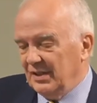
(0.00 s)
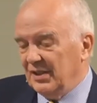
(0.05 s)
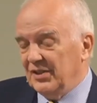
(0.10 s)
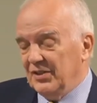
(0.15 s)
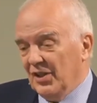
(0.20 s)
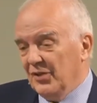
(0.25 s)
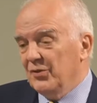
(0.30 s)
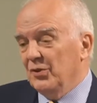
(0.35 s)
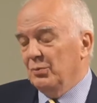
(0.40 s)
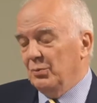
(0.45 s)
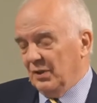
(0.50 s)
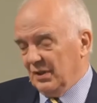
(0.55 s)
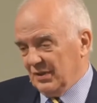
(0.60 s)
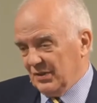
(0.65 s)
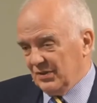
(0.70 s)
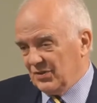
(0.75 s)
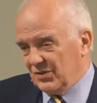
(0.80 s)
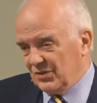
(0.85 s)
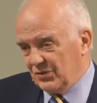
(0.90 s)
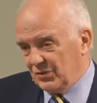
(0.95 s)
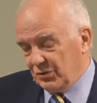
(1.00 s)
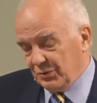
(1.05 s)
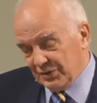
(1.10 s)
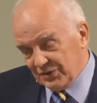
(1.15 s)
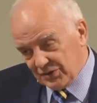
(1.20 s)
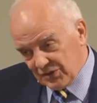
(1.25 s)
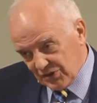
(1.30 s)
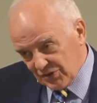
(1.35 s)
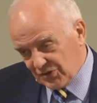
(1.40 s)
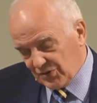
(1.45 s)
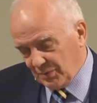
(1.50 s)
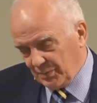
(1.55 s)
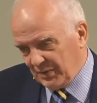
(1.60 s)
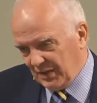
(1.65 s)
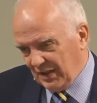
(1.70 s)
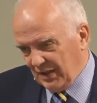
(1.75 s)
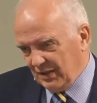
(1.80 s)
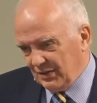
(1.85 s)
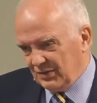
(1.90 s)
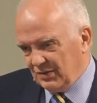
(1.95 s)
In other words, to
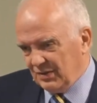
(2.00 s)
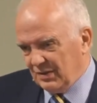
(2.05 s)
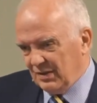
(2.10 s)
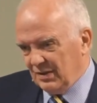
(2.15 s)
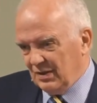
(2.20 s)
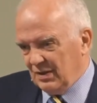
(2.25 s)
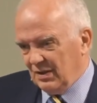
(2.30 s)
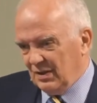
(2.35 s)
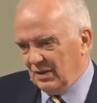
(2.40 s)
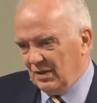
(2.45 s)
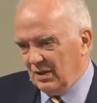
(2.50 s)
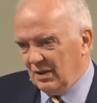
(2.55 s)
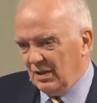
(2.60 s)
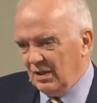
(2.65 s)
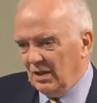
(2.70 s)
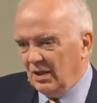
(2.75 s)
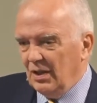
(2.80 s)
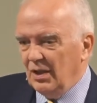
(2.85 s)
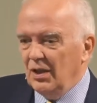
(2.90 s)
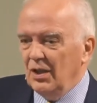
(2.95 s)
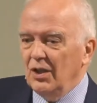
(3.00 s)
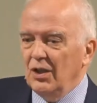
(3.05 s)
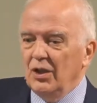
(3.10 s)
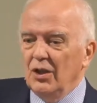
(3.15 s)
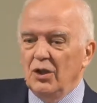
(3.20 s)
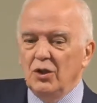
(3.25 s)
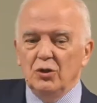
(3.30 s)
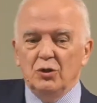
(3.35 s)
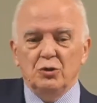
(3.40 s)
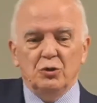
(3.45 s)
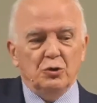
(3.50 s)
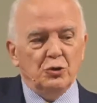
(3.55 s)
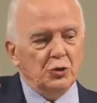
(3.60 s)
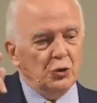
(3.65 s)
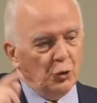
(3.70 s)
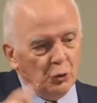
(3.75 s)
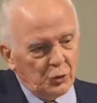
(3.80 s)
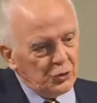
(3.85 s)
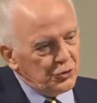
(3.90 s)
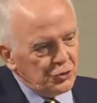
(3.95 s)
anticipate,
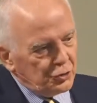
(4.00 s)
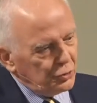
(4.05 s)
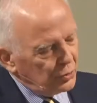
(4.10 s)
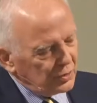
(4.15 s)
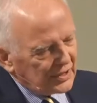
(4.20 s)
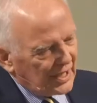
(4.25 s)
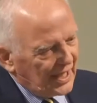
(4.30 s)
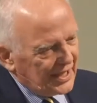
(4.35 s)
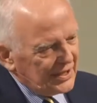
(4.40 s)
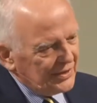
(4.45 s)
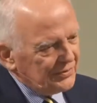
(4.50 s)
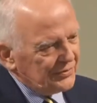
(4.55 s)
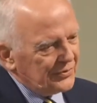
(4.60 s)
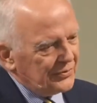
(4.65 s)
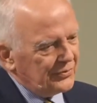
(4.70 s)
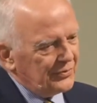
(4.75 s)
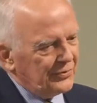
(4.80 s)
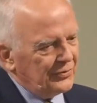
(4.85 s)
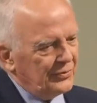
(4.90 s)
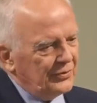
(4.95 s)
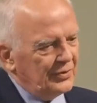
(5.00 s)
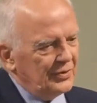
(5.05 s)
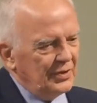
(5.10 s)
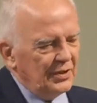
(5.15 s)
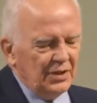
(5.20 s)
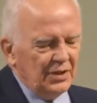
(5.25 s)
no new life,